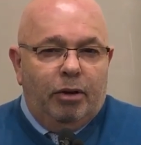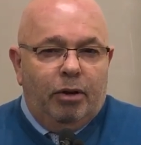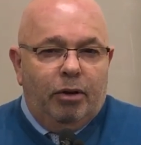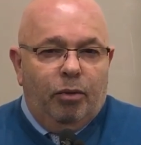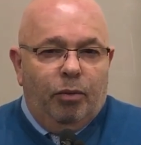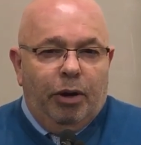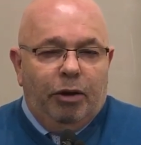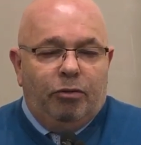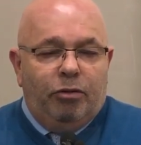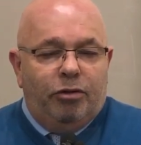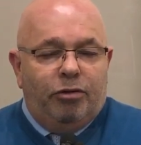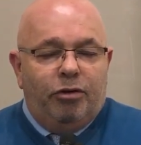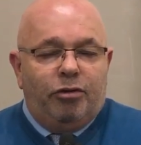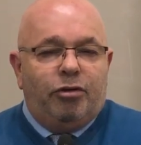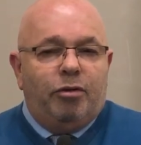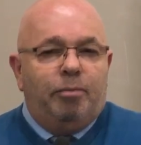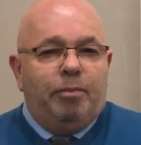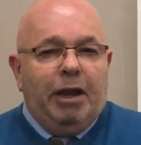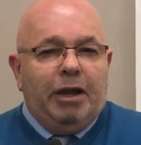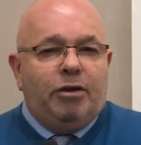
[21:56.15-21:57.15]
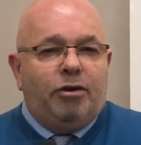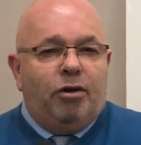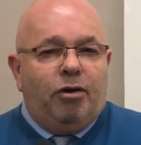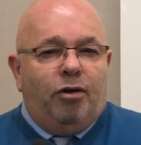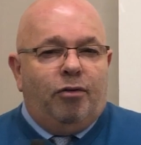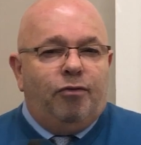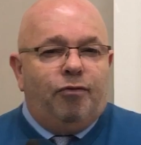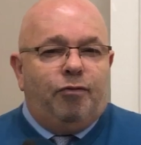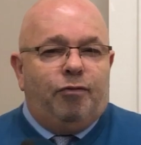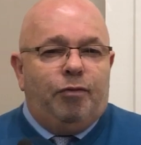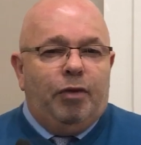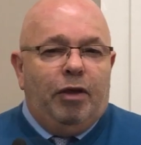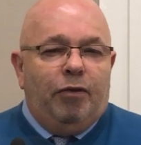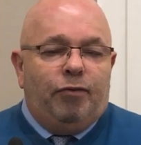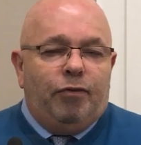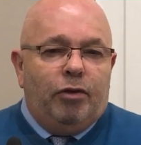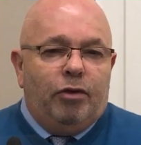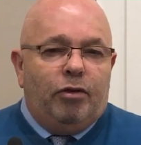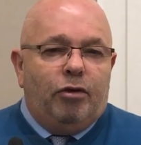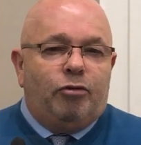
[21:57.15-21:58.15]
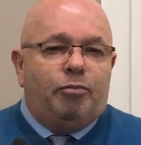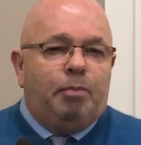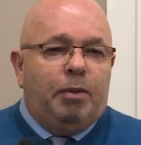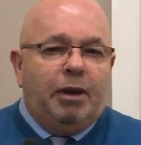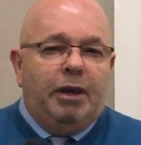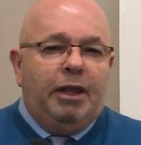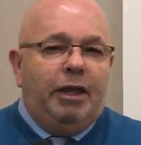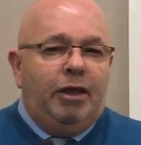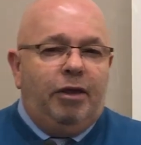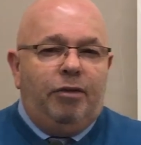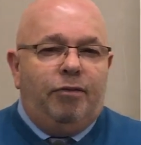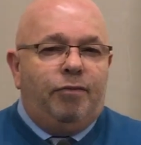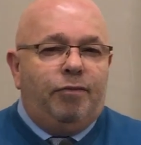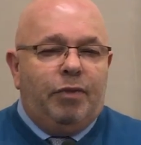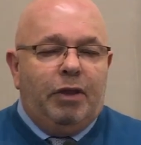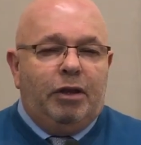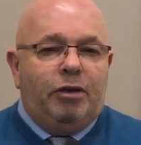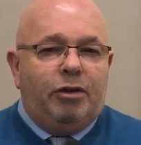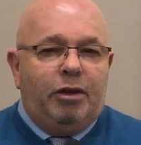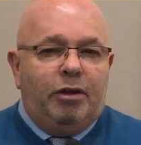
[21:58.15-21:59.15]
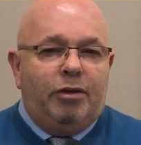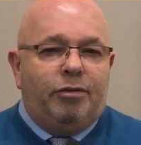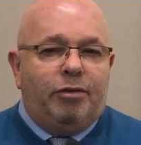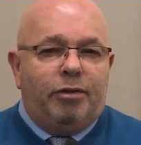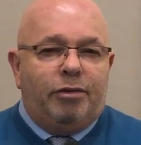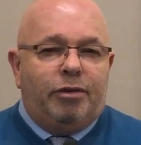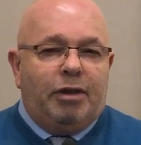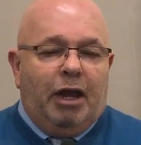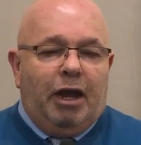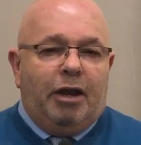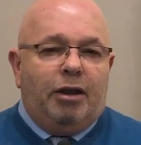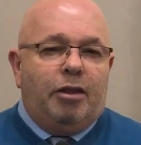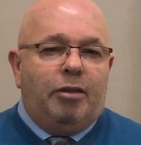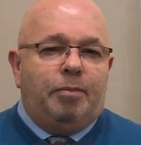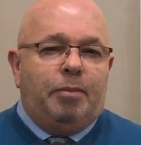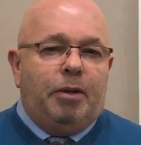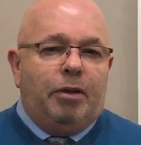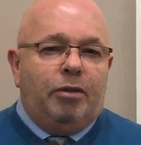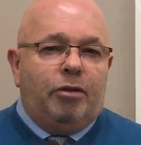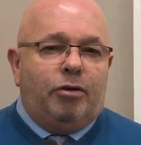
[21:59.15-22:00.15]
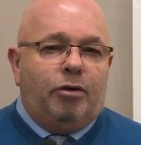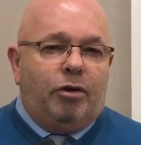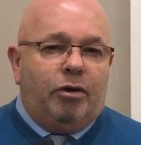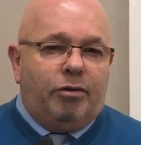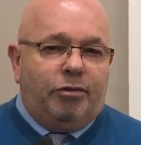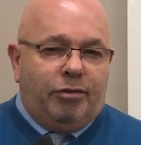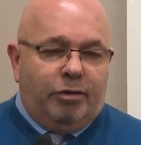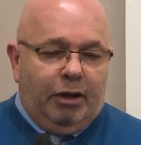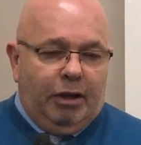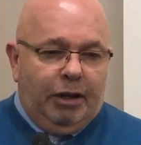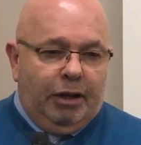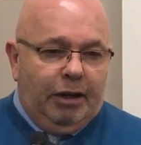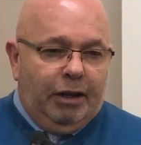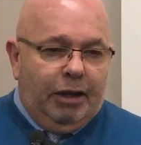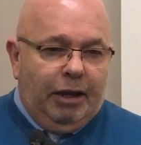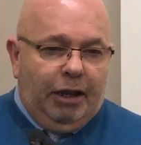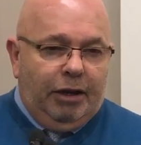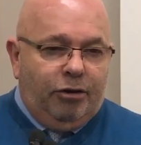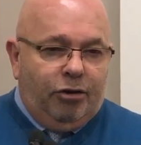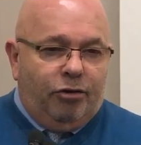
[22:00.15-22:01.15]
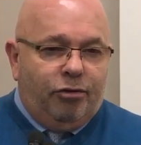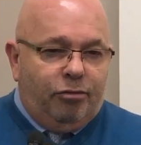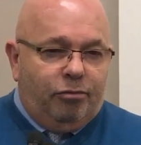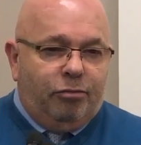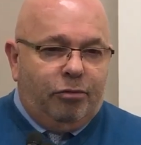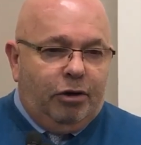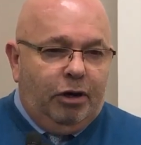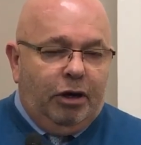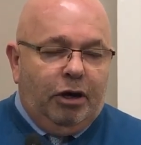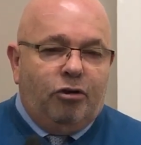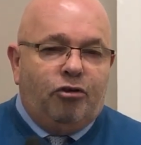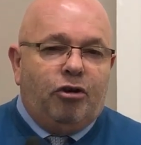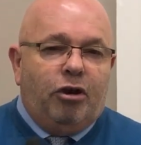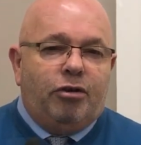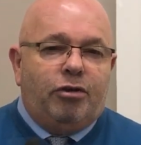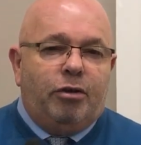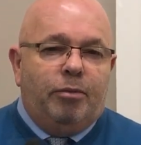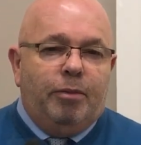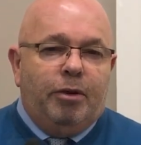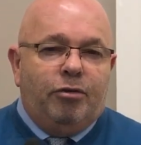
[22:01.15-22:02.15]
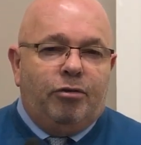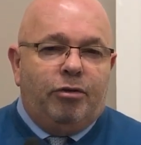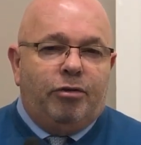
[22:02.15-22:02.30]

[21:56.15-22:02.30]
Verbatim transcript: where it was just a matter of if you just believe that Jesus died upon the cross and just, you know, trust him as your